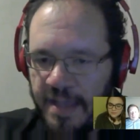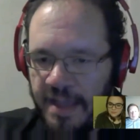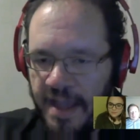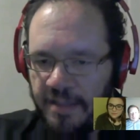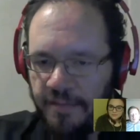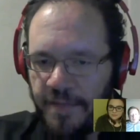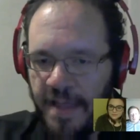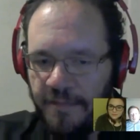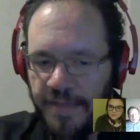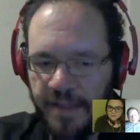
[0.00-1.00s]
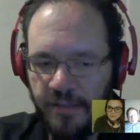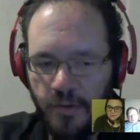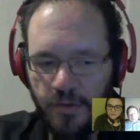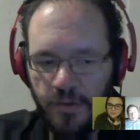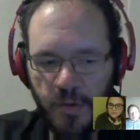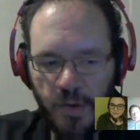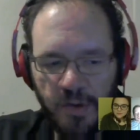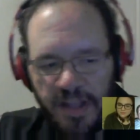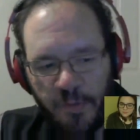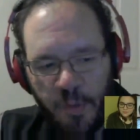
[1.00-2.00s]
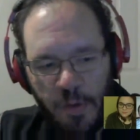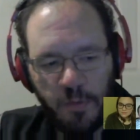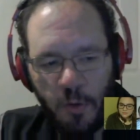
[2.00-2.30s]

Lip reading: kind of have that quote unquote